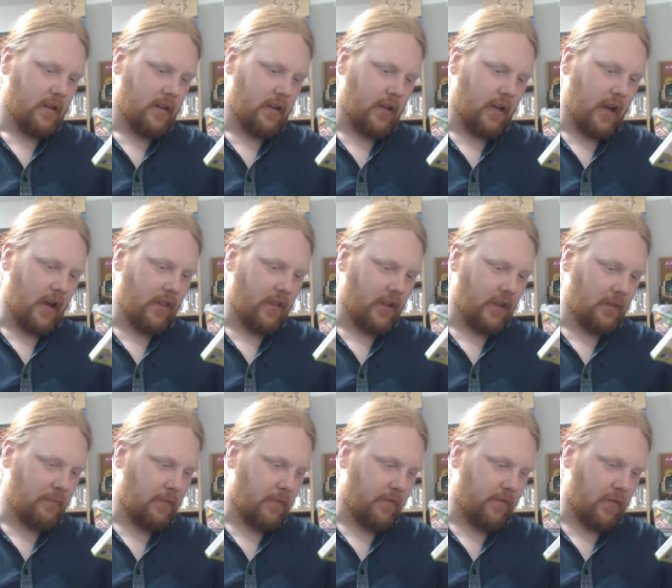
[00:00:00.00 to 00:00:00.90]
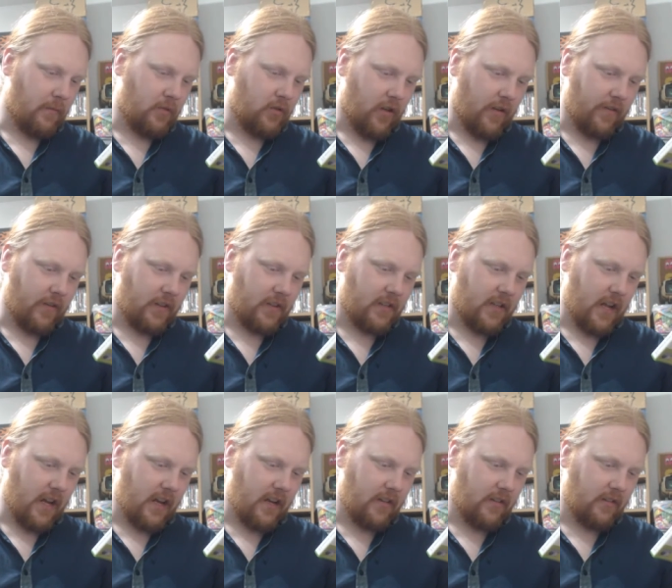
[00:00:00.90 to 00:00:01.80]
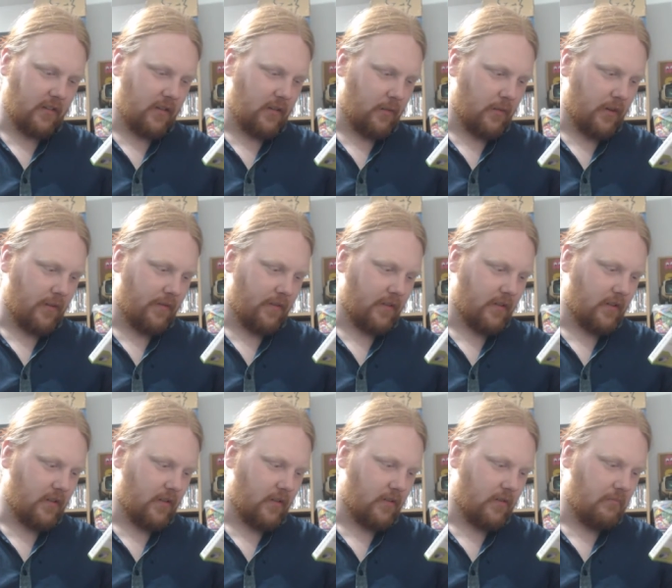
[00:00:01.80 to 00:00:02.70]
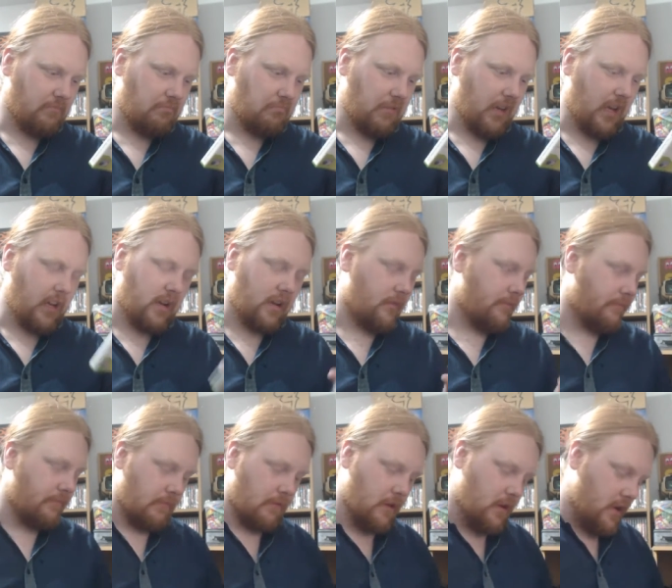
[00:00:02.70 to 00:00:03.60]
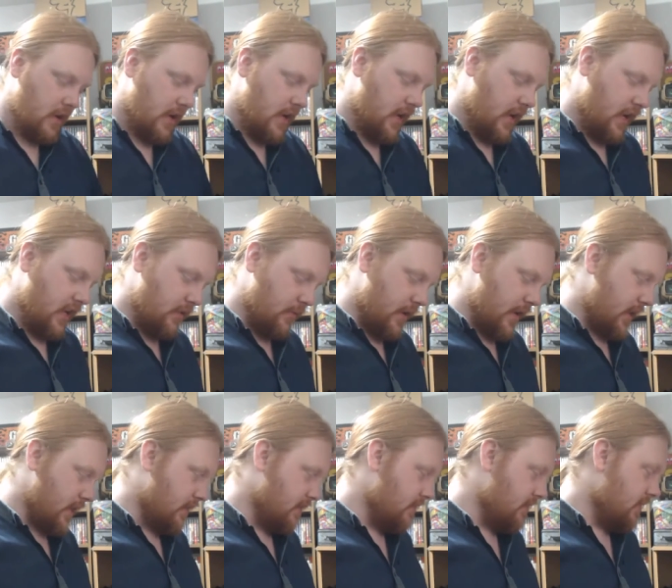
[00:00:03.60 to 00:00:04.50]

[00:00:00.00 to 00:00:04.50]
Yeah, I think it's but from Traveler's Tales or whatever it's called. I don't know. Either way.